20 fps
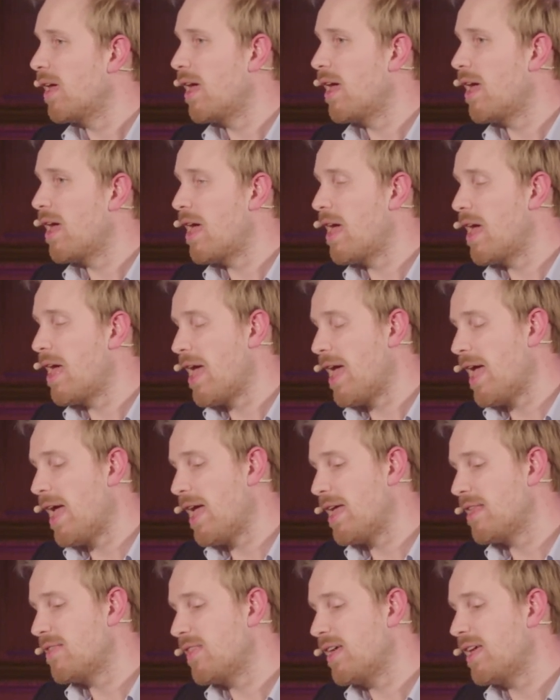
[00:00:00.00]

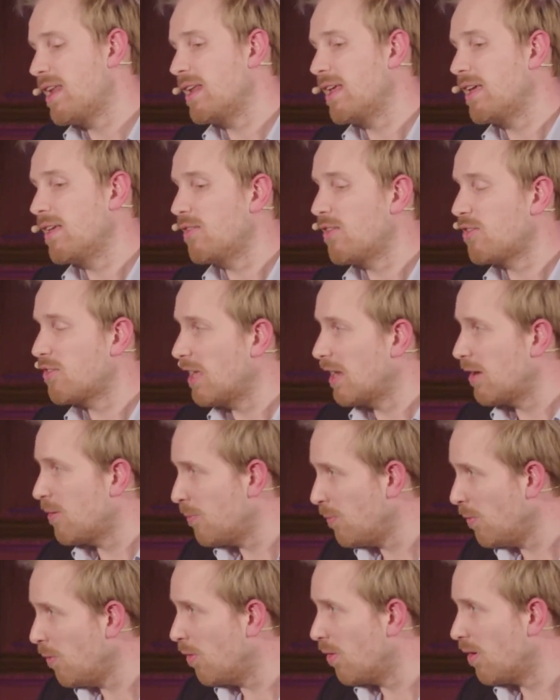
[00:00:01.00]
And then it hit the Senate
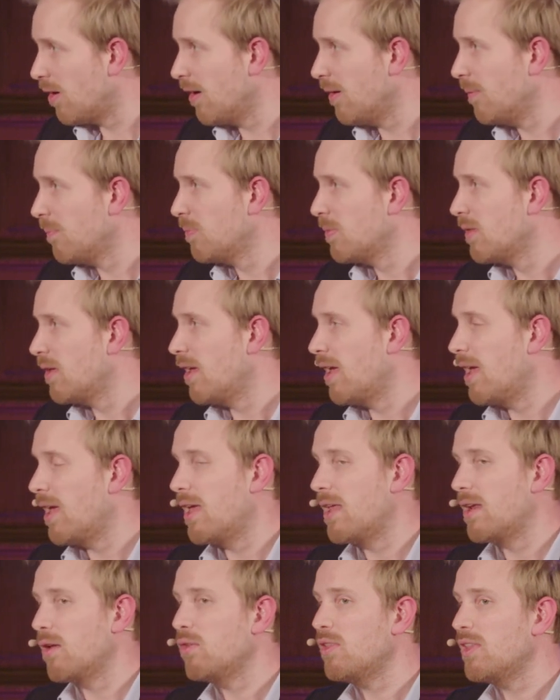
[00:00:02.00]
floor.
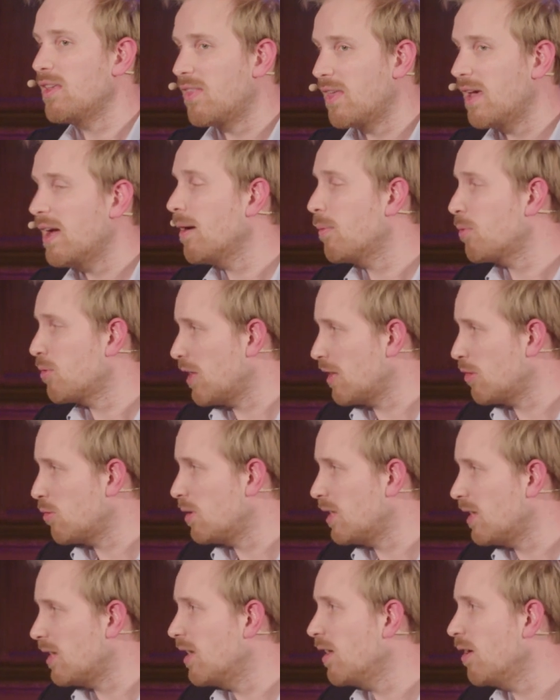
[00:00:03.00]
And only there was
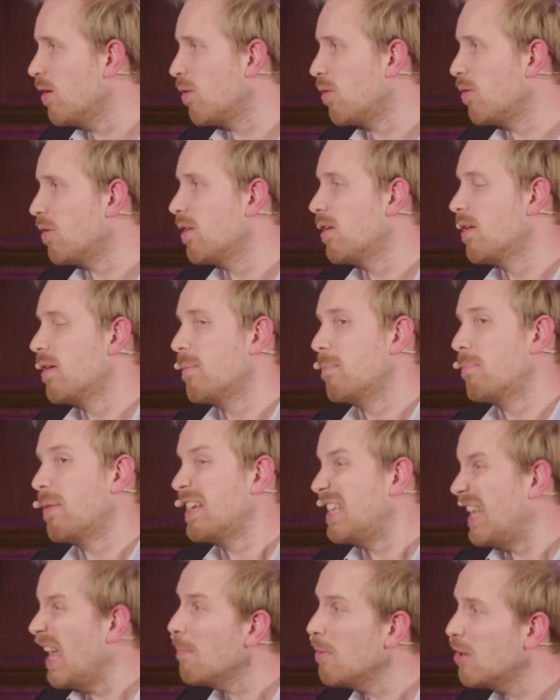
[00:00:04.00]
actually killed
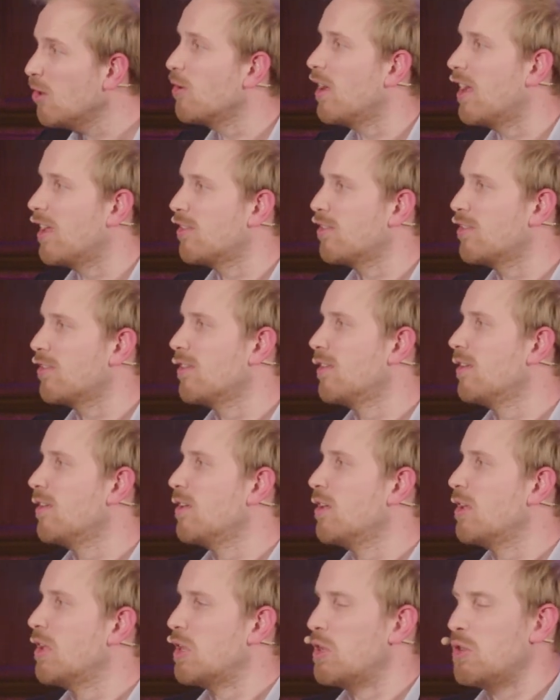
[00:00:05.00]
by Democrats.
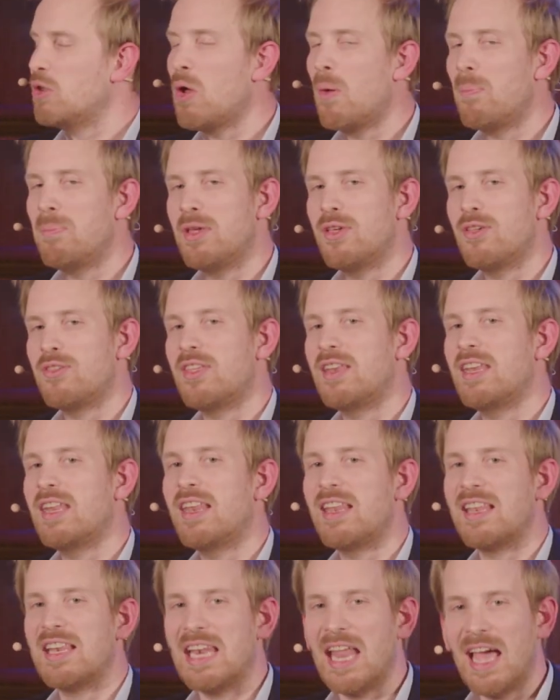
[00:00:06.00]
Not because they
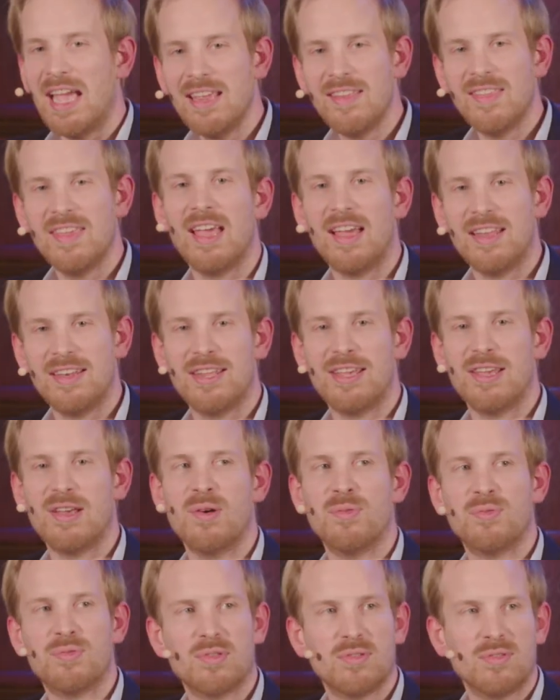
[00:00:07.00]
didn't like the idea of